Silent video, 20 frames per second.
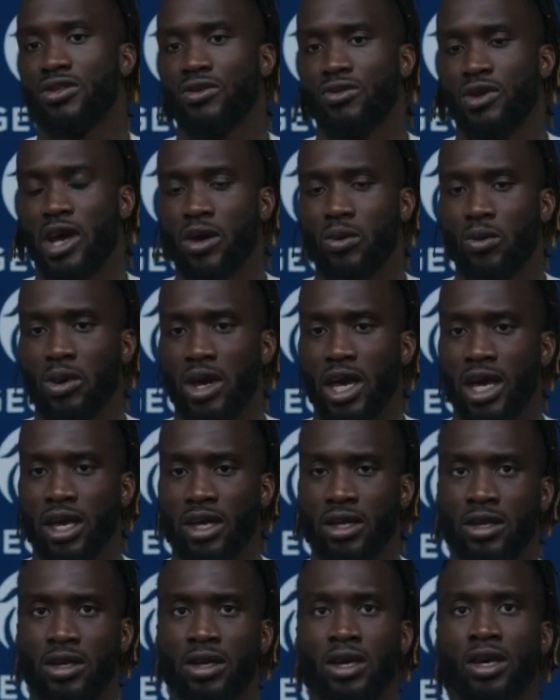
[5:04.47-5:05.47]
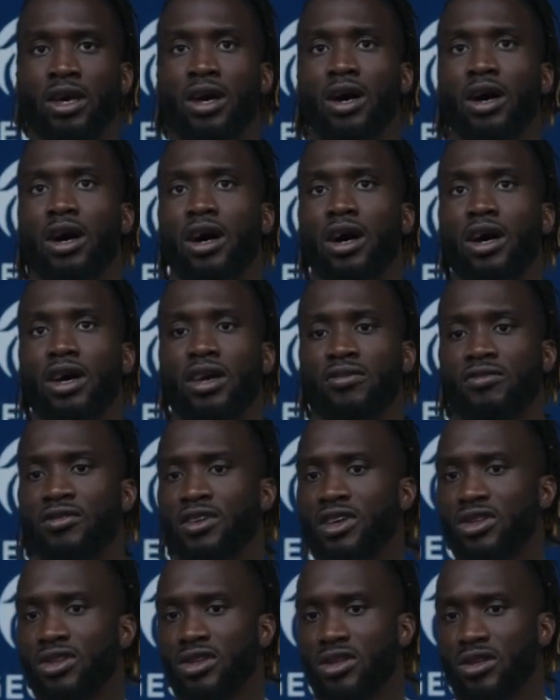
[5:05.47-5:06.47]
it the right way and
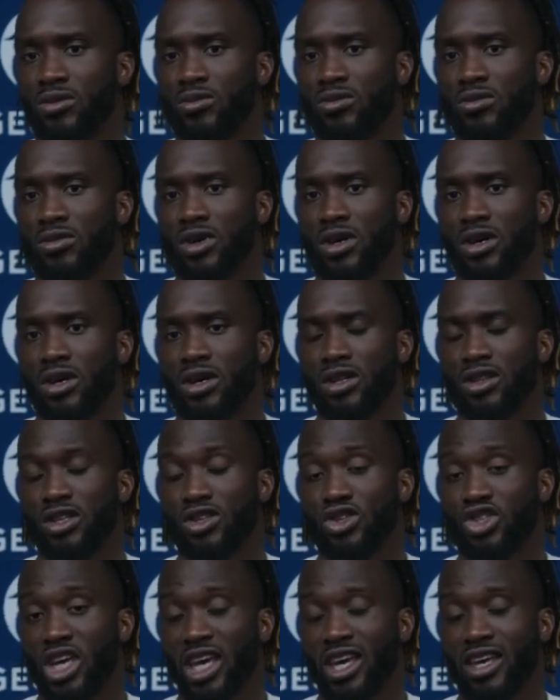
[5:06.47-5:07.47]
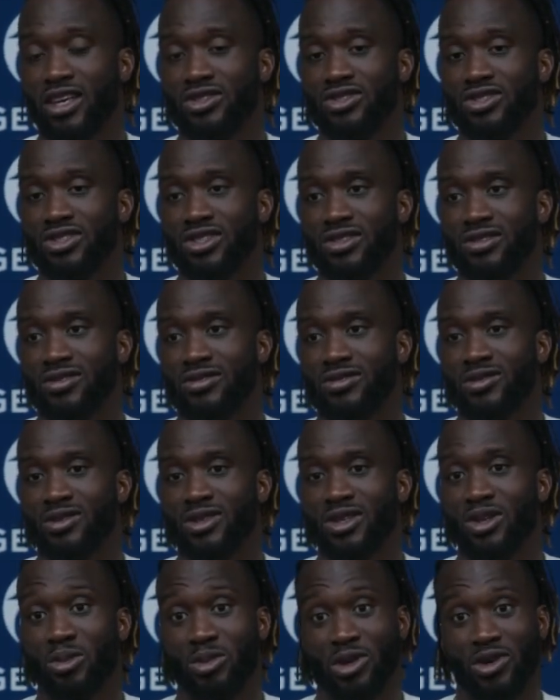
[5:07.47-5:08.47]
envision the change and,
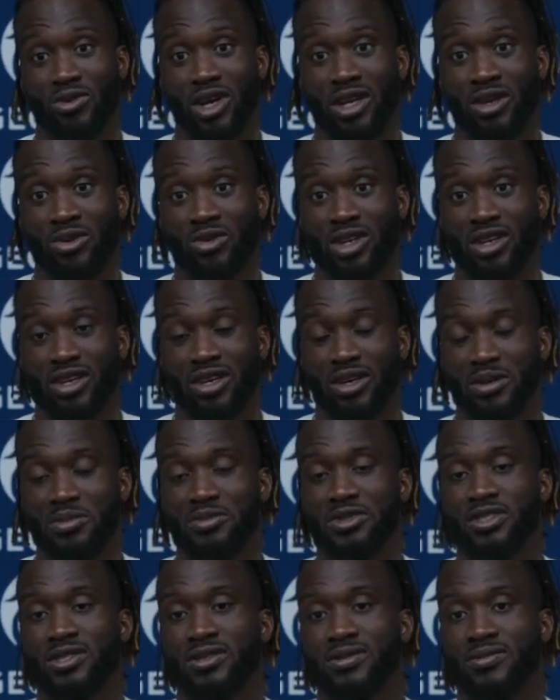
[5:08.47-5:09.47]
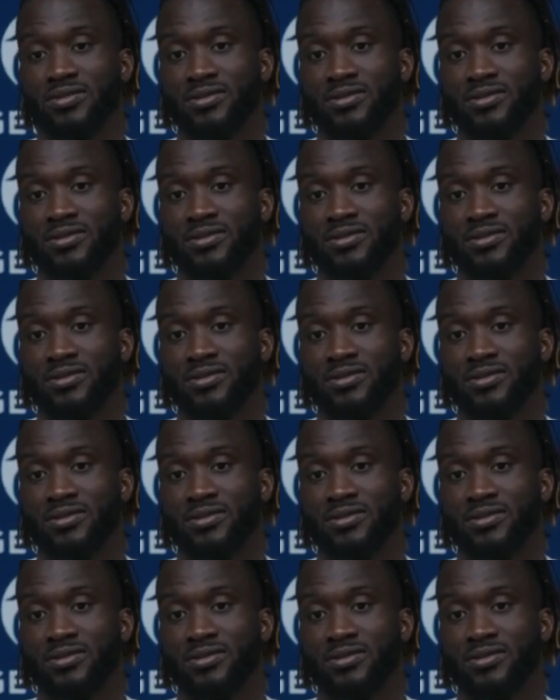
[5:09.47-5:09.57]
you know, be ready when it comes.